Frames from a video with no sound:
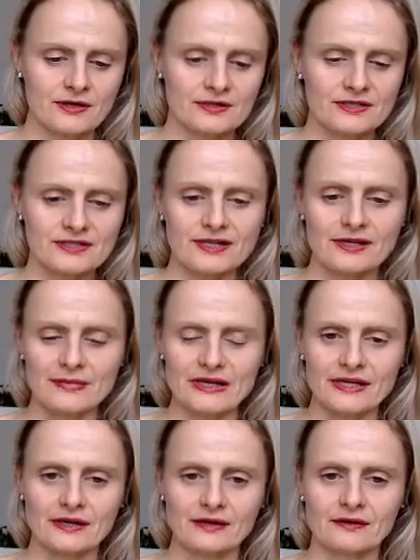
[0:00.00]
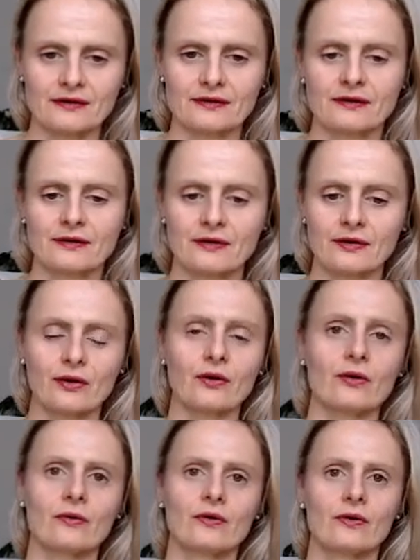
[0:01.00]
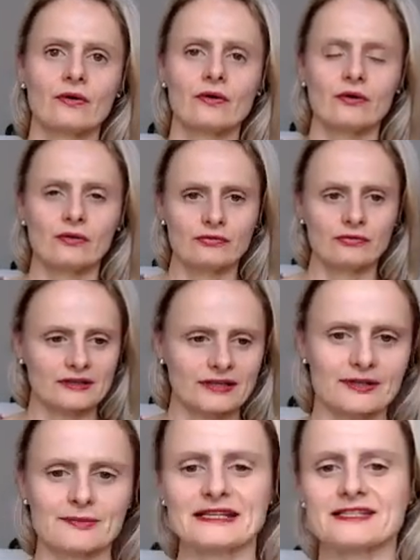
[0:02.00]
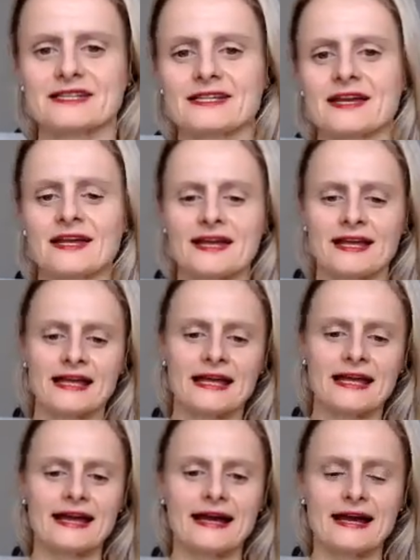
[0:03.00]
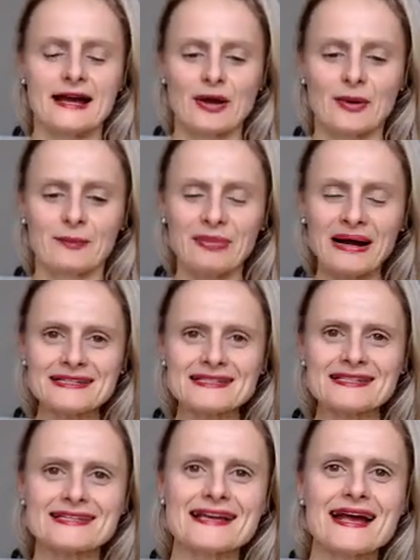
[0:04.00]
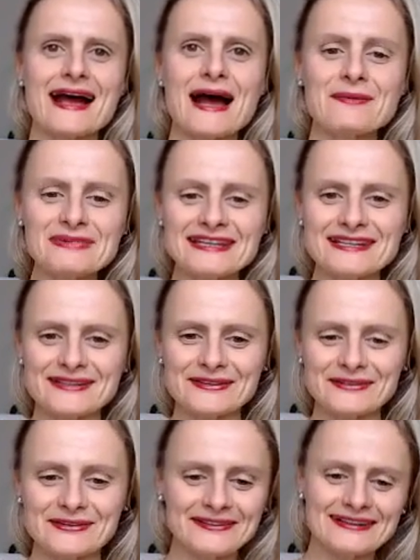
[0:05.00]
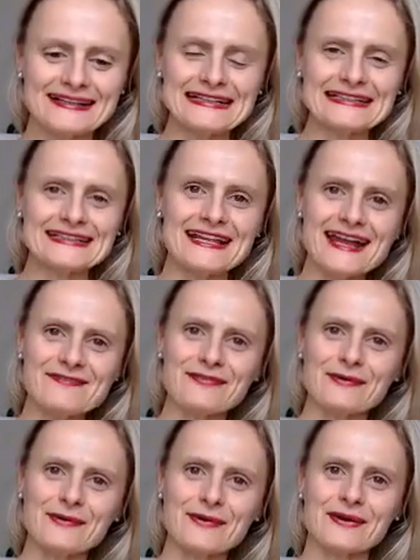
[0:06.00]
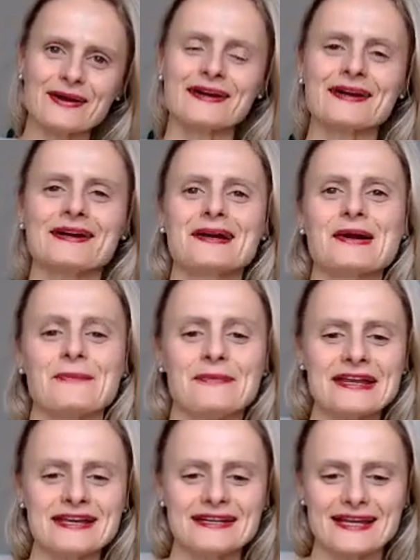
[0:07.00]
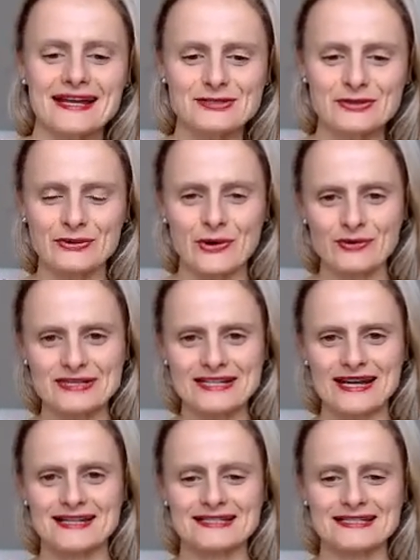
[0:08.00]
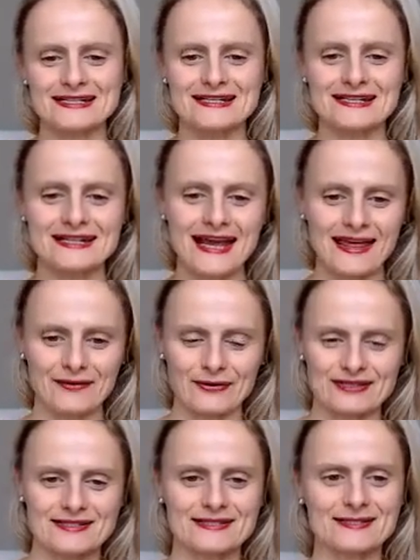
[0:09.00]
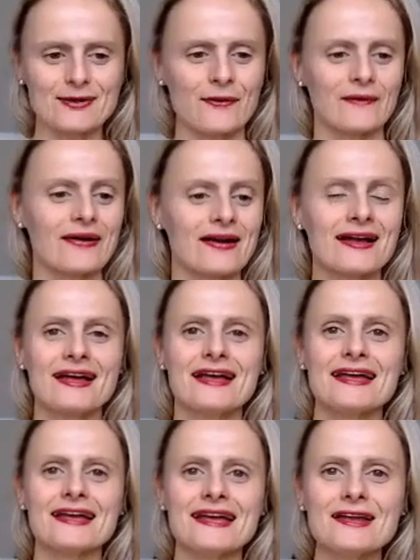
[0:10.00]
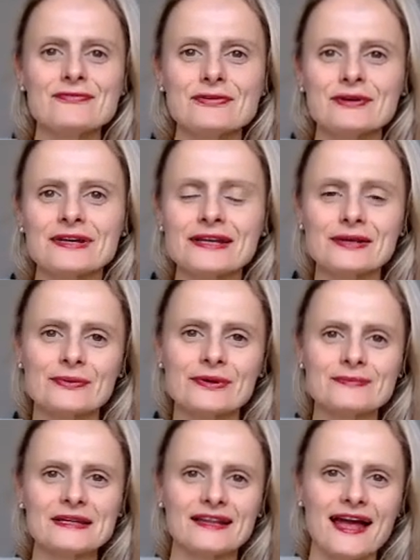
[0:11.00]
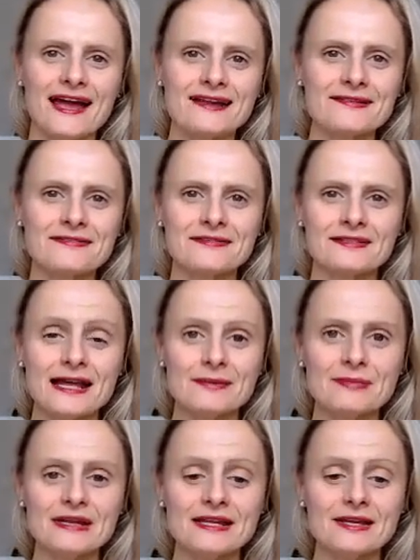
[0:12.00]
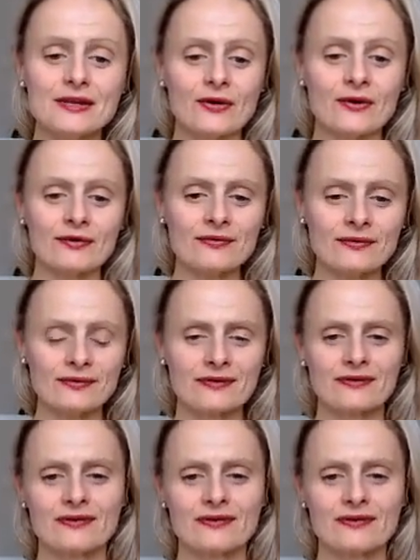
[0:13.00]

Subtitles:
Just got a meeting go over a little bit. But I'm here, day 4. We get to coach again together. So if you're here with me live, let me know